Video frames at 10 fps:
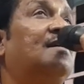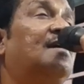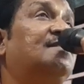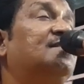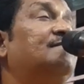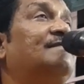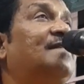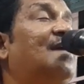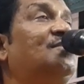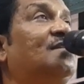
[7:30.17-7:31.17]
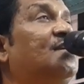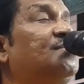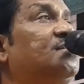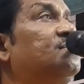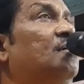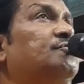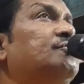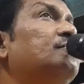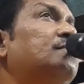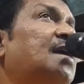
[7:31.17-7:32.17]
Since my financial condition is not
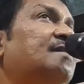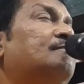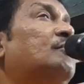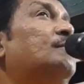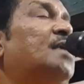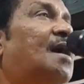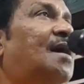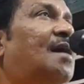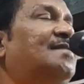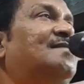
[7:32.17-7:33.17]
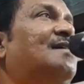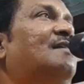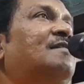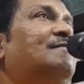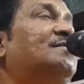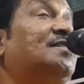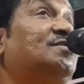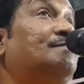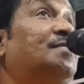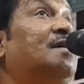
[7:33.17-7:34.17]
so good at the moment, I just can't give you such
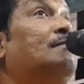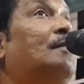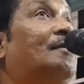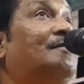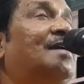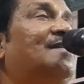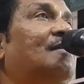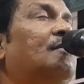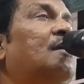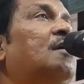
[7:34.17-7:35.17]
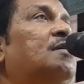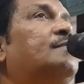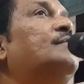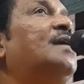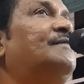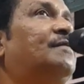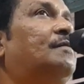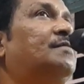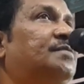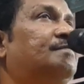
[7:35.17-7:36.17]
a big amount right now. You have to wait
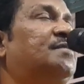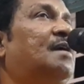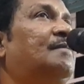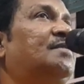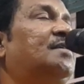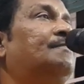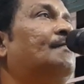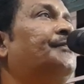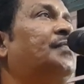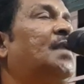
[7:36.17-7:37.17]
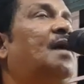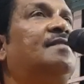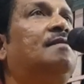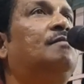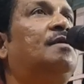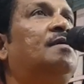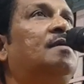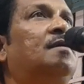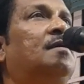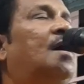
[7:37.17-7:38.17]
for some time, and then what?
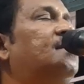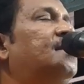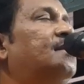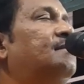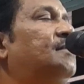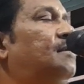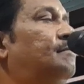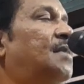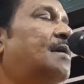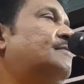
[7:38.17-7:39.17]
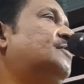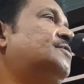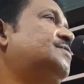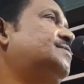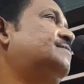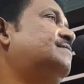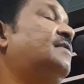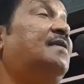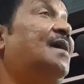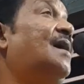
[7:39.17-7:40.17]
And then ma'am was
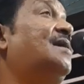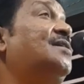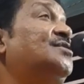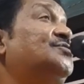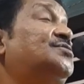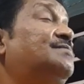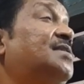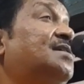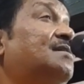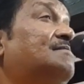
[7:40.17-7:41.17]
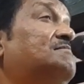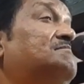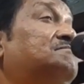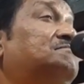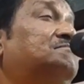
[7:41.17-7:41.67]
very angry. She became